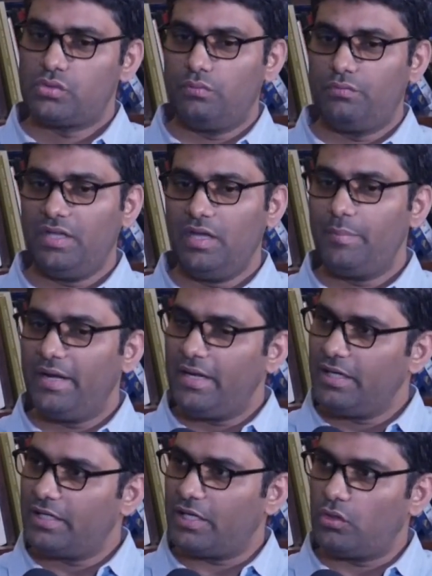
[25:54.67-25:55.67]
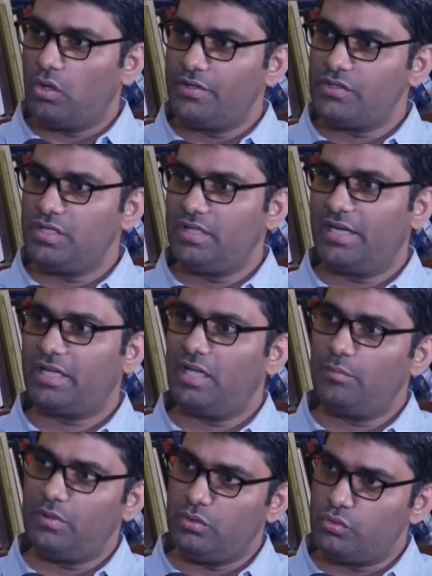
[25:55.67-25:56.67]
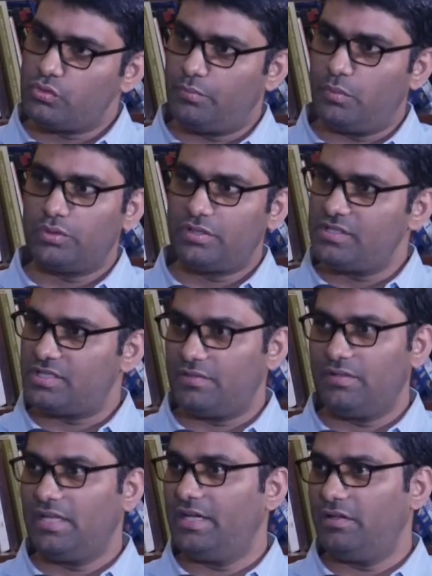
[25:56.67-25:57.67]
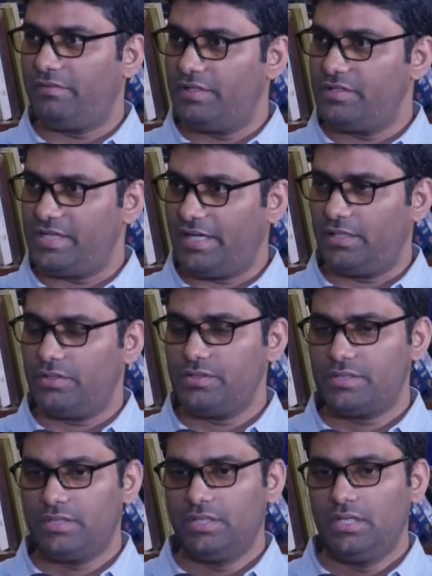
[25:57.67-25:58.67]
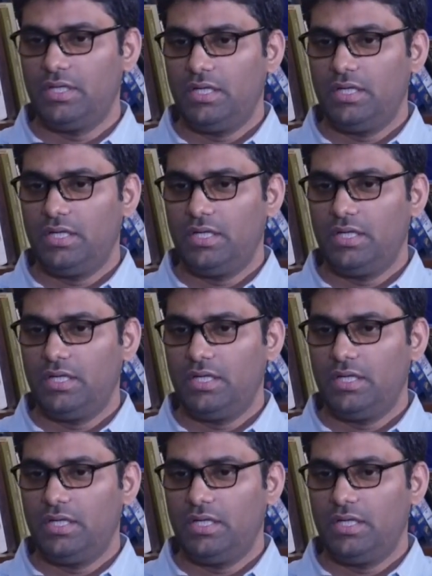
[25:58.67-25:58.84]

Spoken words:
So we are building technology that can be used both in civil and defense sectors.